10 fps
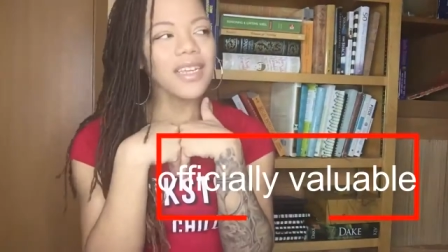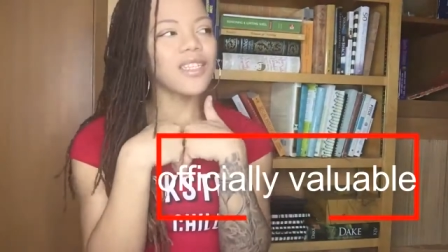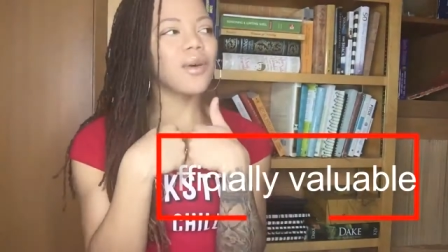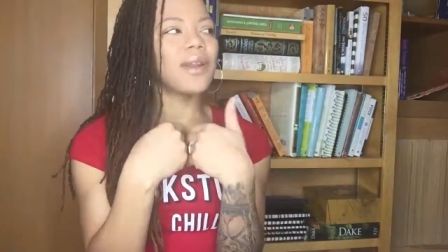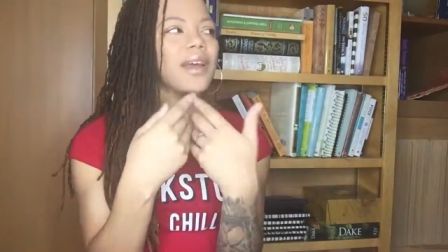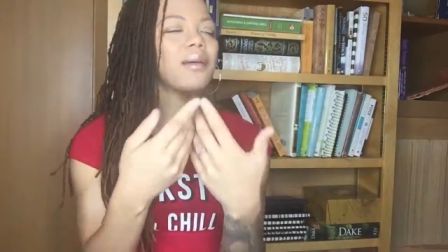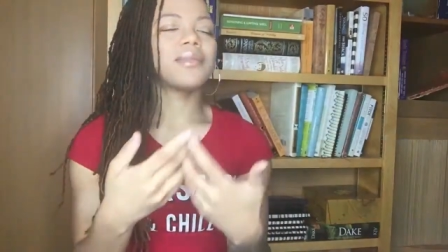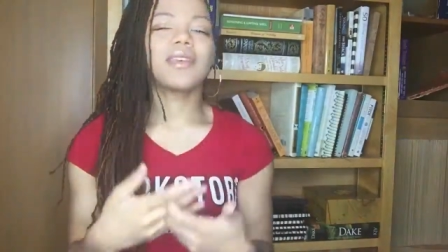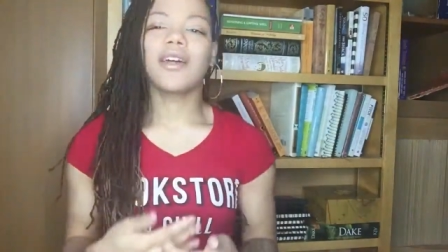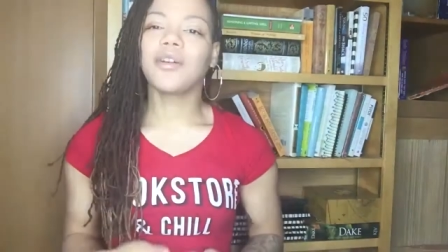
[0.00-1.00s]
So when it
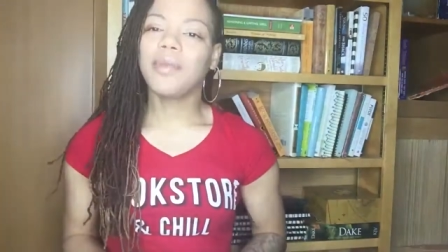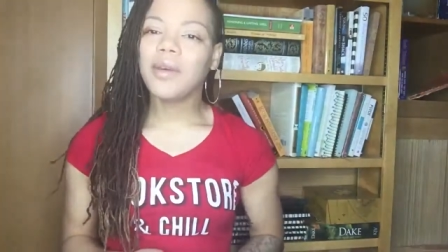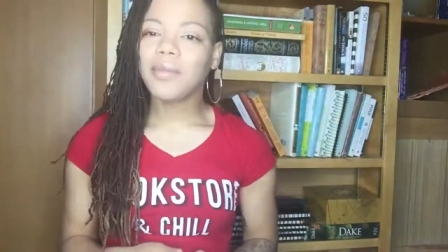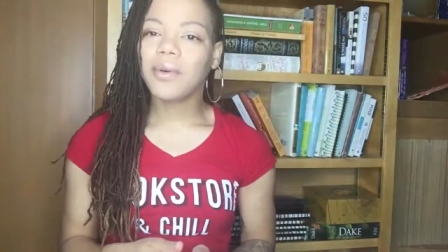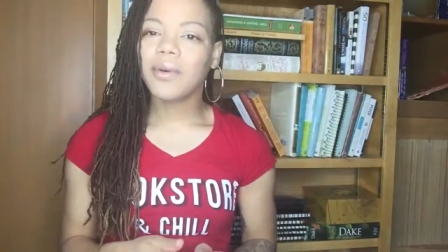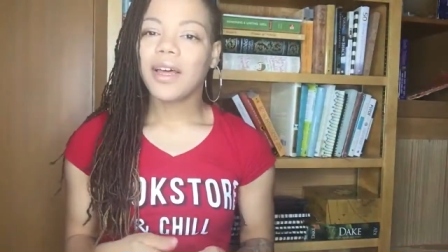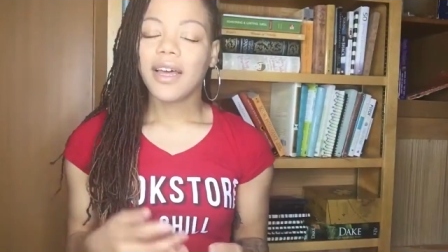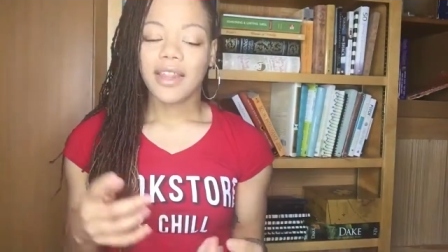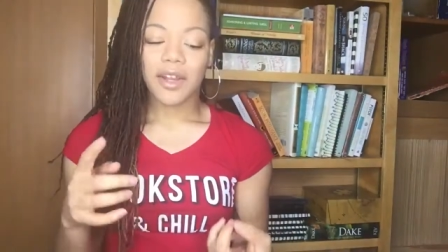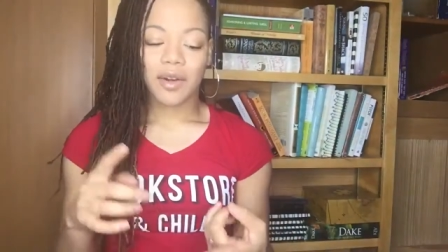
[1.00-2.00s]
comes to other people,
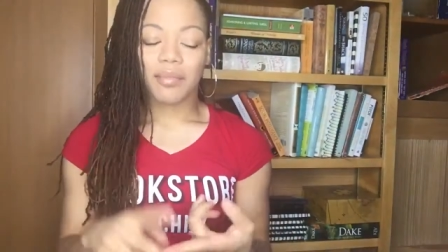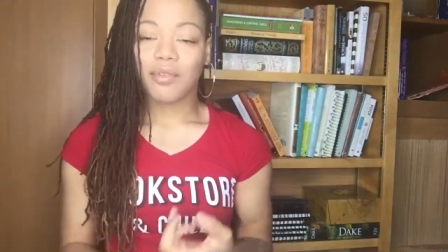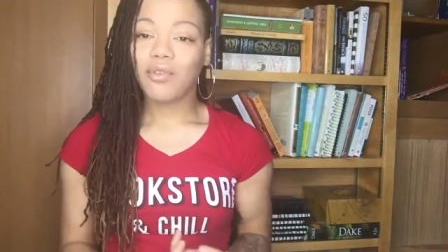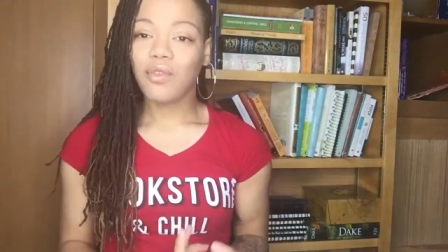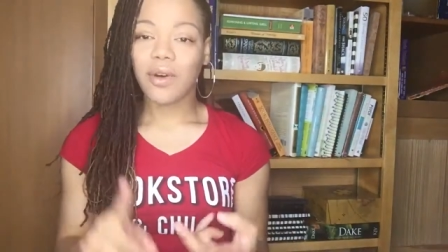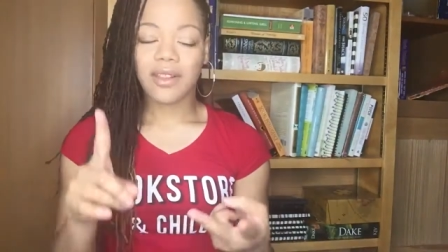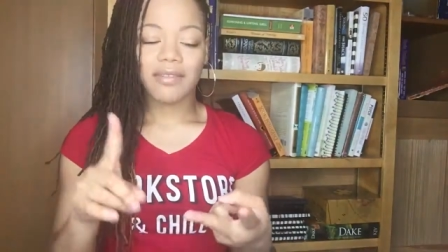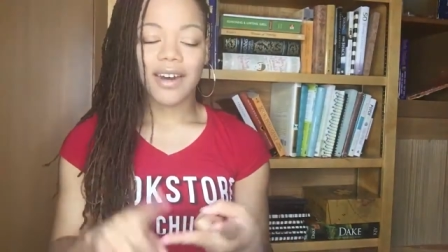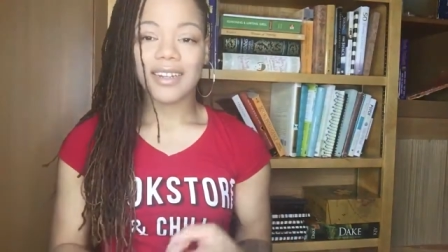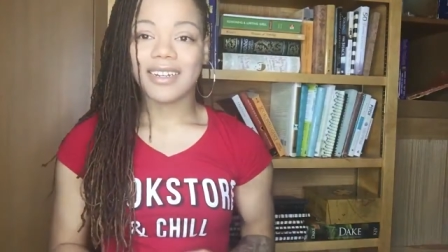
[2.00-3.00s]
their approval and their
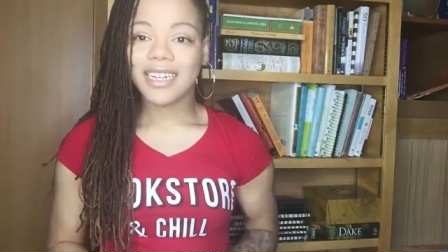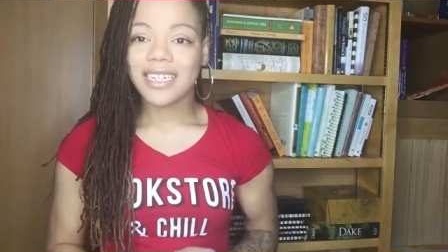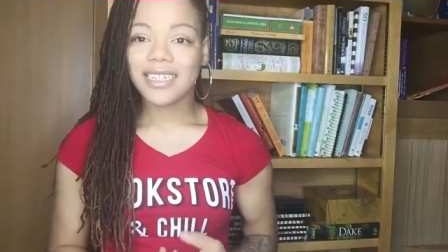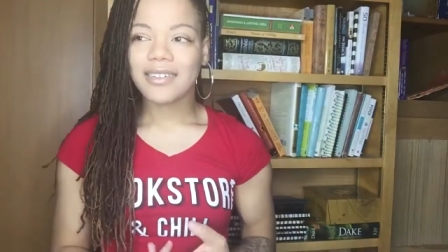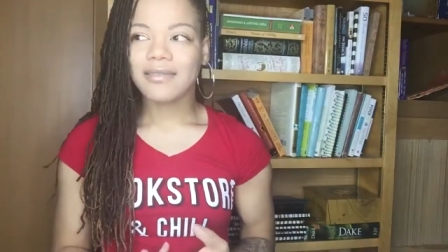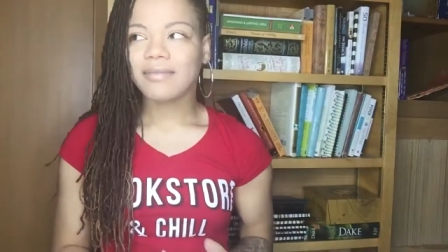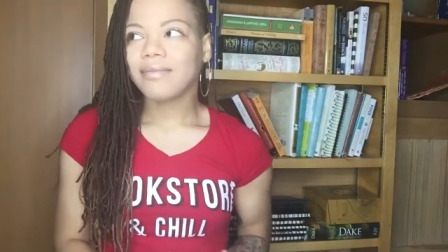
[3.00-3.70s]
validation,